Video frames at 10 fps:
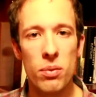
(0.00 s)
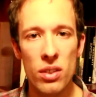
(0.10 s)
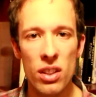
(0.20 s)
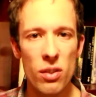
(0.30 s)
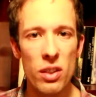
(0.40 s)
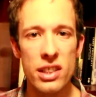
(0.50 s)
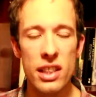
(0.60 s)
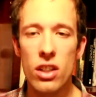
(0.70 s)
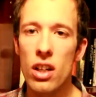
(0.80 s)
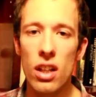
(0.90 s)
You don't really see
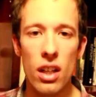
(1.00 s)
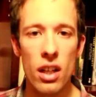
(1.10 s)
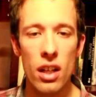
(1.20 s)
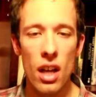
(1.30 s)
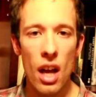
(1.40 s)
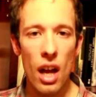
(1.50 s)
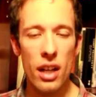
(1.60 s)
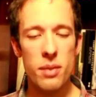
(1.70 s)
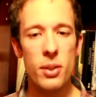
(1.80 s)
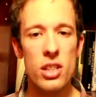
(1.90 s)
the colour, and
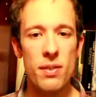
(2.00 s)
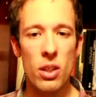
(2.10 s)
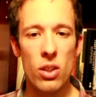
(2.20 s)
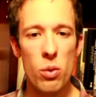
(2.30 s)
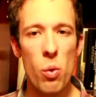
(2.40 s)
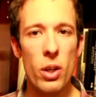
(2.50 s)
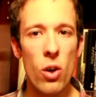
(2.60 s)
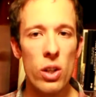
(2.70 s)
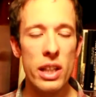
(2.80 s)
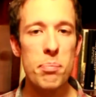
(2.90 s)
that's because if you look at what we
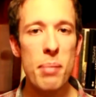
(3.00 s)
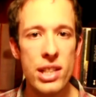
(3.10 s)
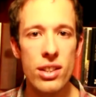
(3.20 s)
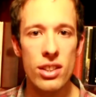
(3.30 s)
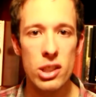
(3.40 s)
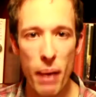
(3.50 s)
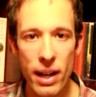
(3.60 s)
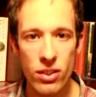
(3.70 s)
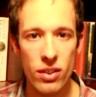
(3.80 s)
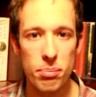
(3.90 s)
call the emission
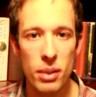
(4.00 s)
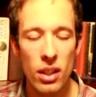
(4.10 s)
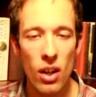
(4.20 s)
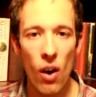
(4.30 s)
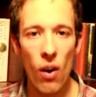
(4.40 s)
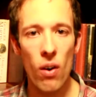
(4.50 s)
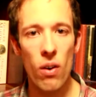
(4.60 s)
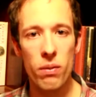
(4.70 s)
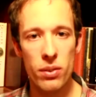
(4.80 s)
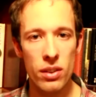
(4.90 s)
spectrum
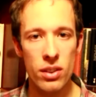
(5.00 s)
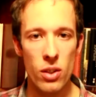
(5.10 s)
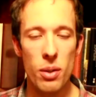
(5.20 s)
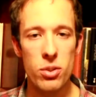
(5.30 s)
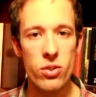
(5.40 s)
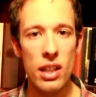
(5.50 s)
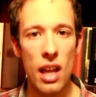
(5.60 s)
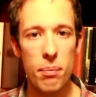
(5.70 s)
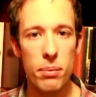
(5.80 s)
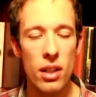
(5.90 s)
of the sodium street
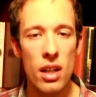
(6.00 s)
lamp,